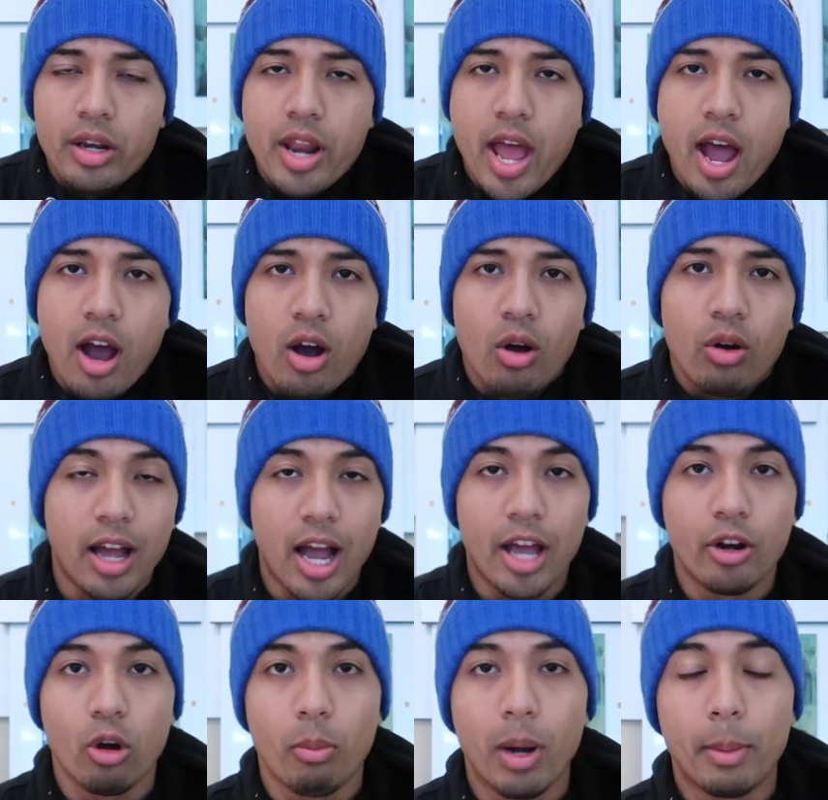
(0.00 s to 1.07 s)
Now, I
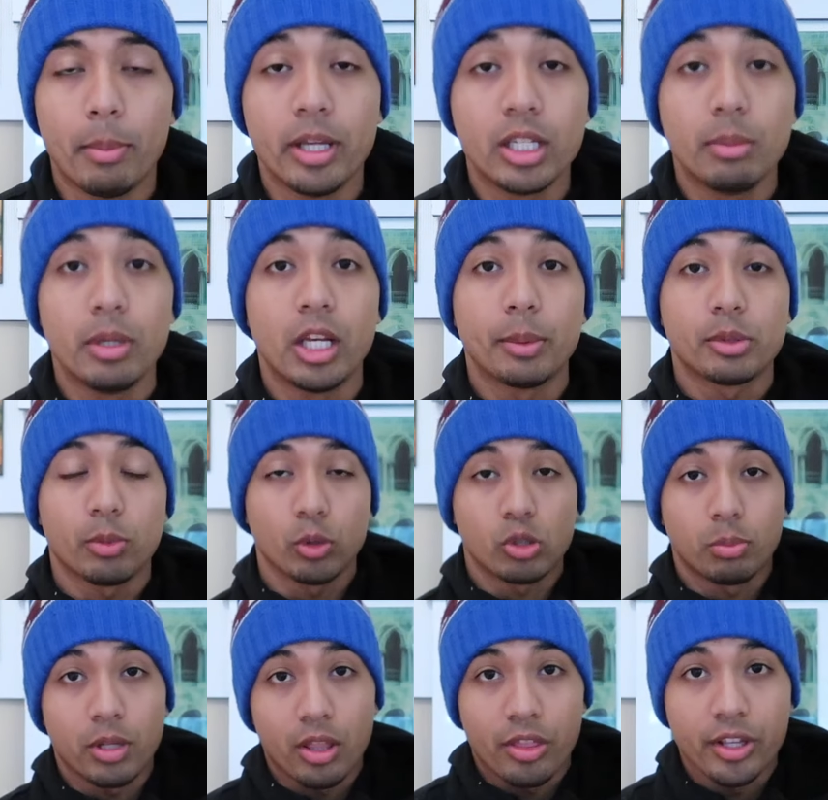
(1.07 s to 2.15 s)
know my mini meetup's supposed
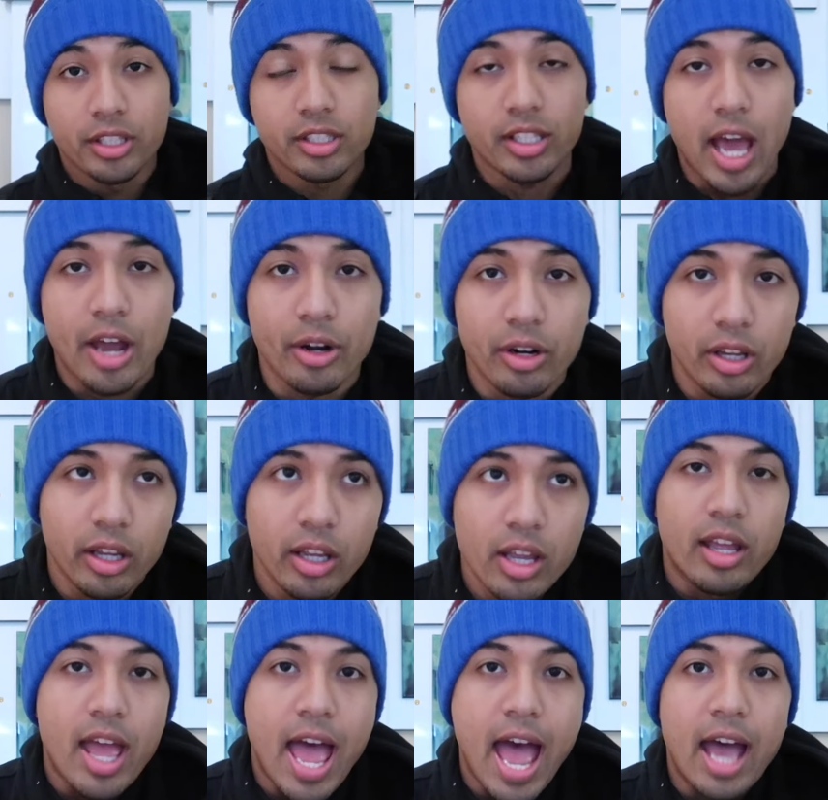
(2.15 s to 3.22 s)
to be this
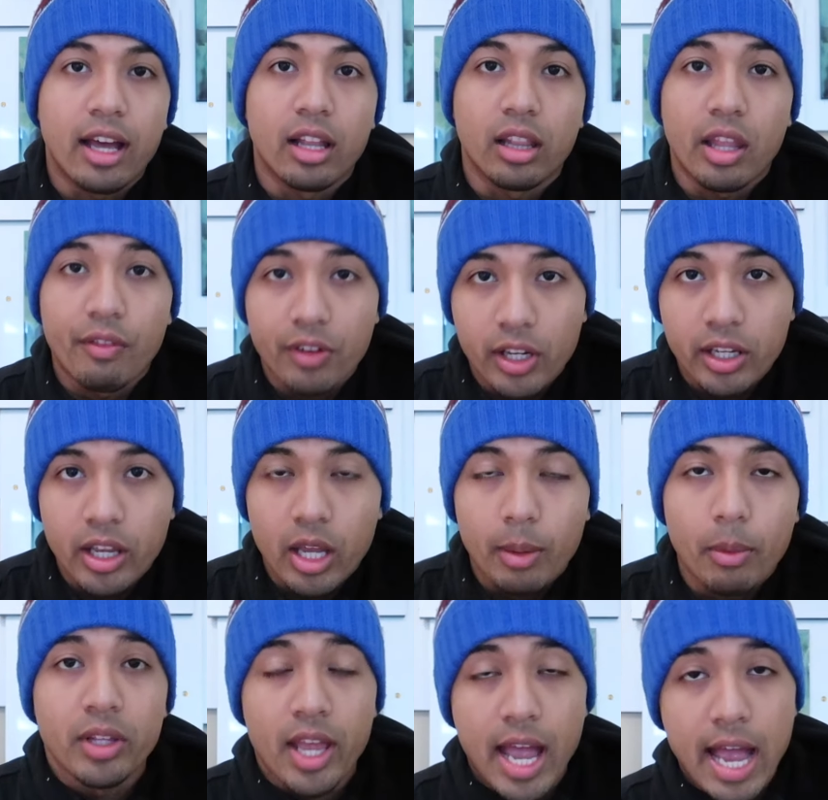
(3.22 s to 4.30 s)
Saturday at 11
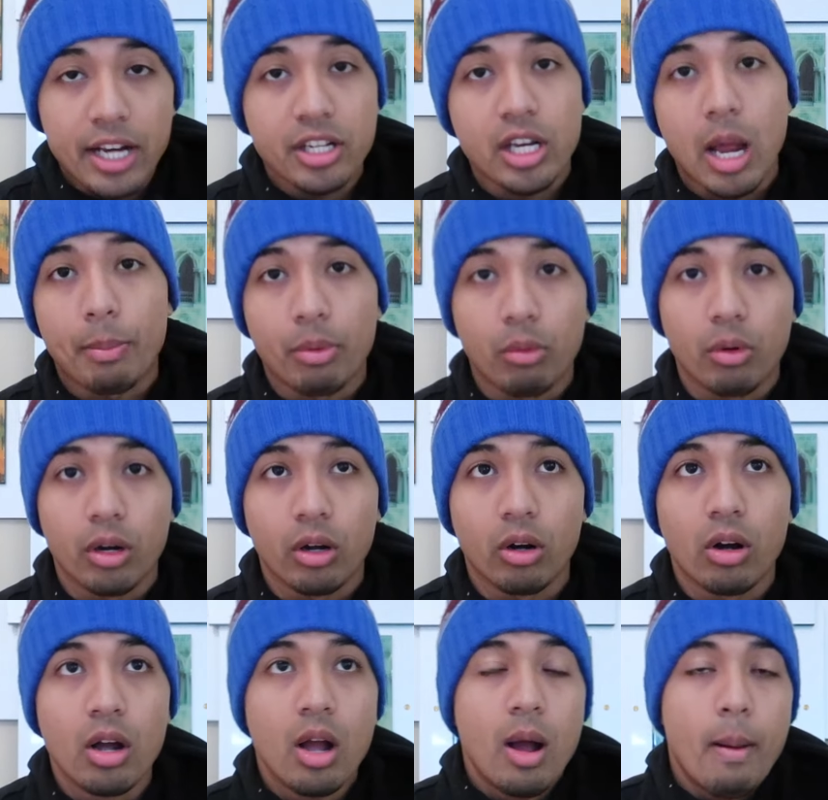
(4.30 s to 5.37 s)
a.m. at
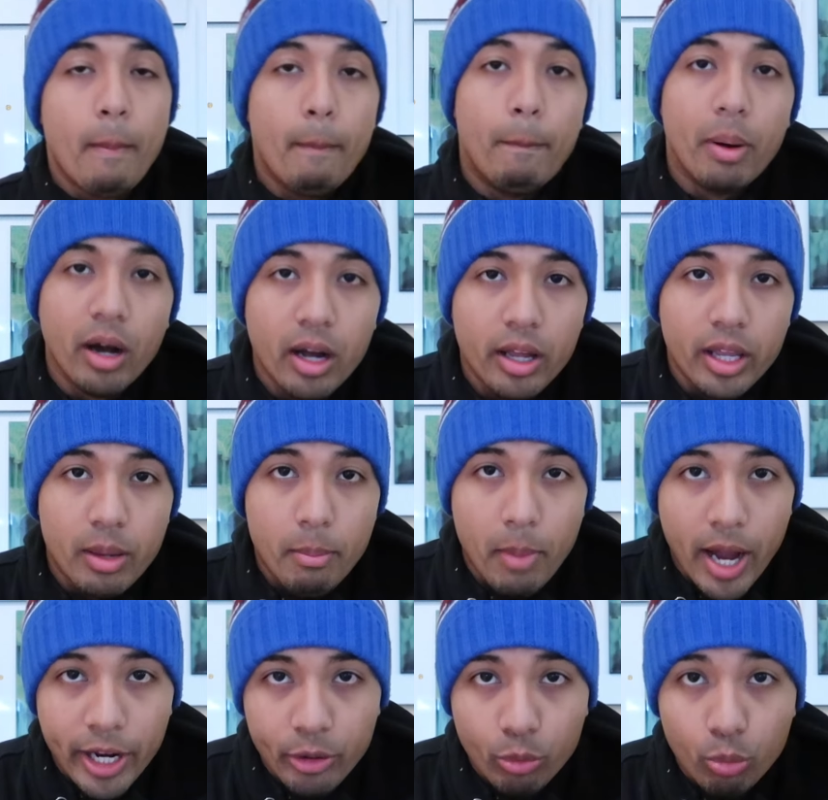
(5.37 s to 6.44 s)
Chaparral, but it
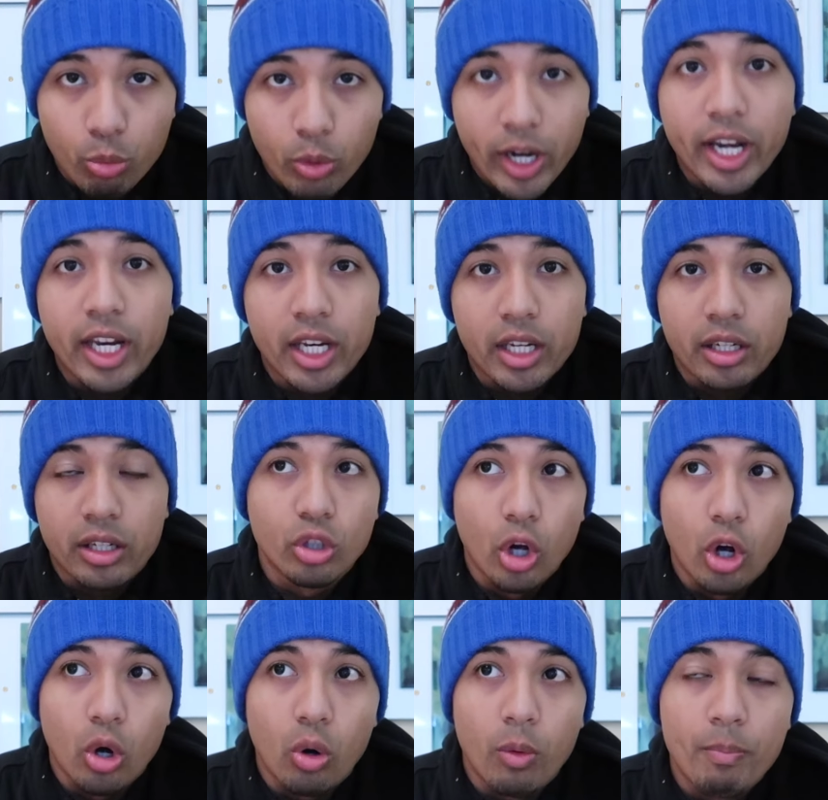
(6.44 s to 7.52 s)
might rain.
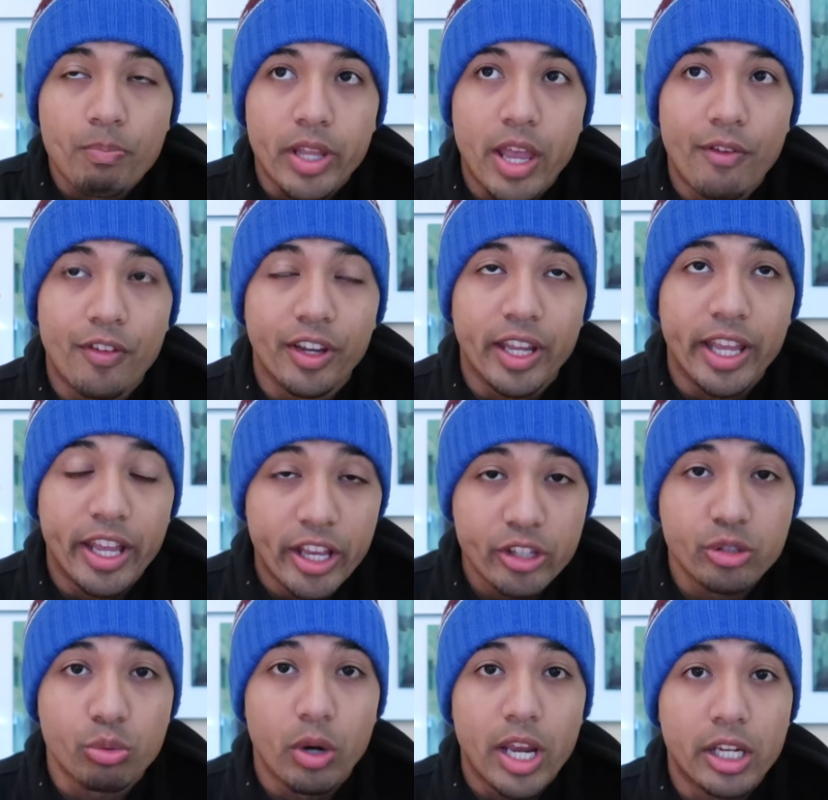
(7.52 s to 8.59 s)
So, if it
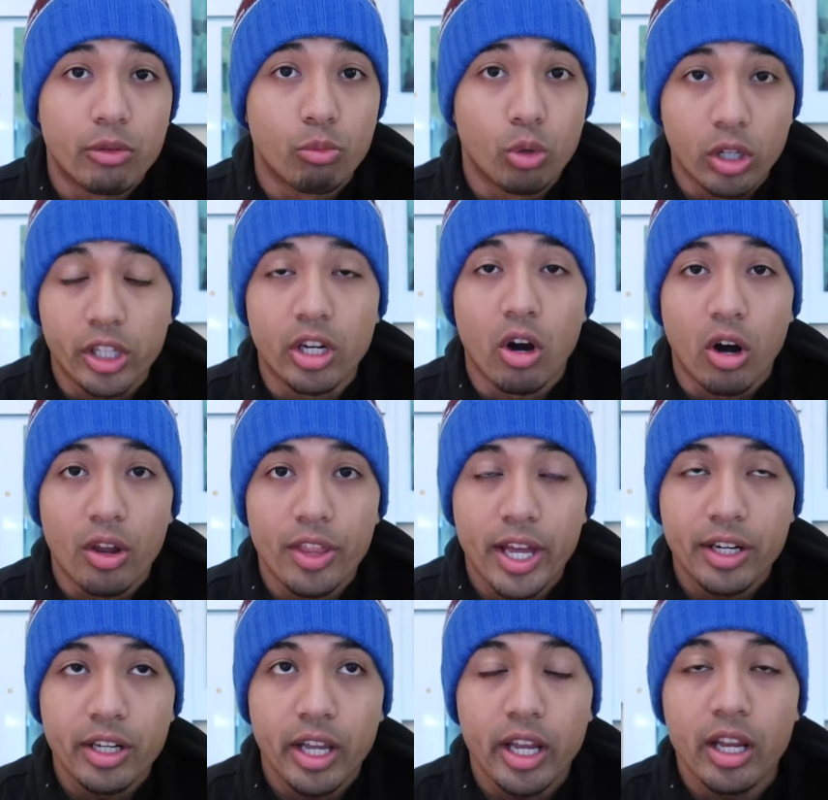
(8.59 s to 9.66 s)
is raining really hard
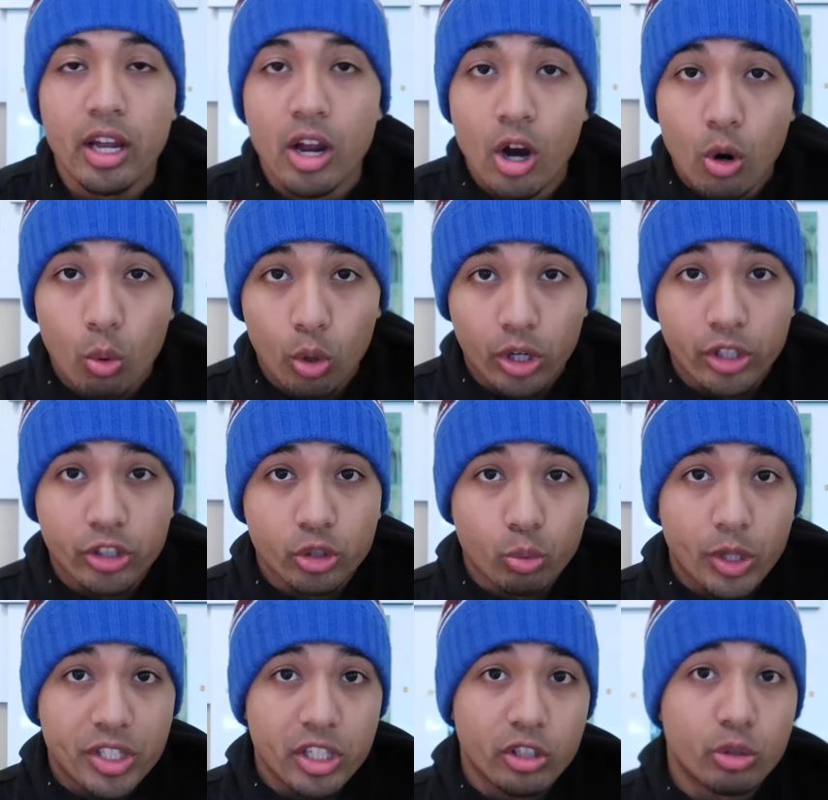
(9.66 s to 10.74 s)
that day, we're gonna
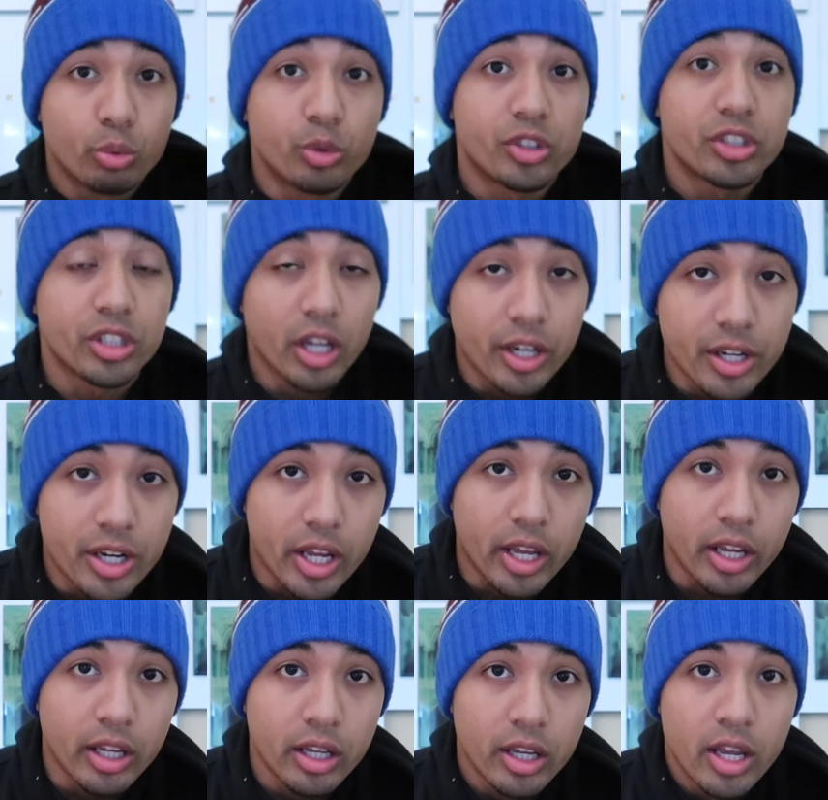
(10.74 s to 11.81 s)
switch it to
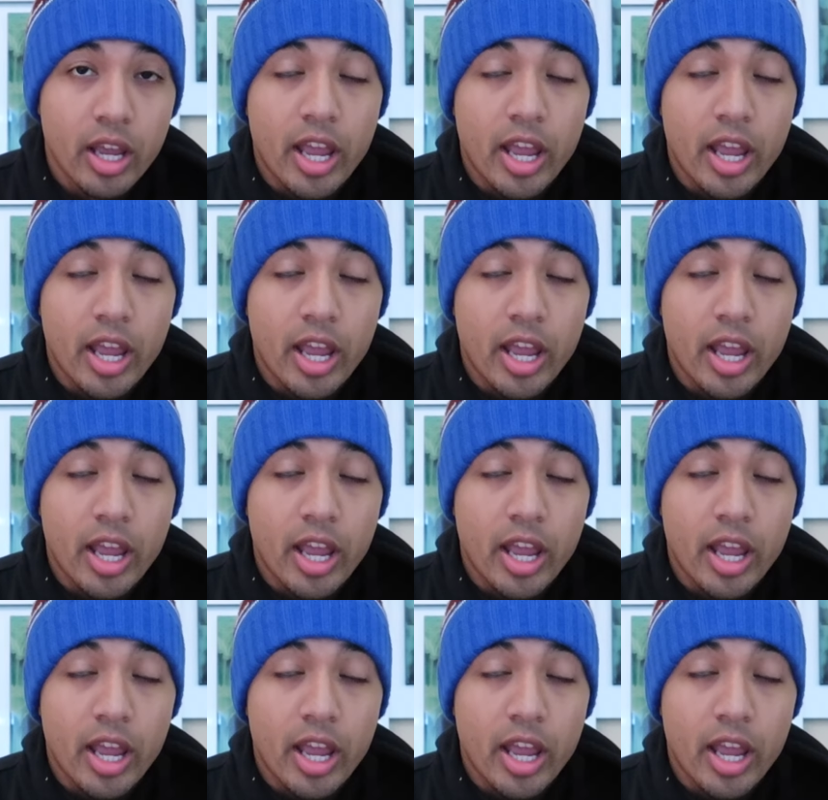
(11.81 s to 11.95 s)
Sunday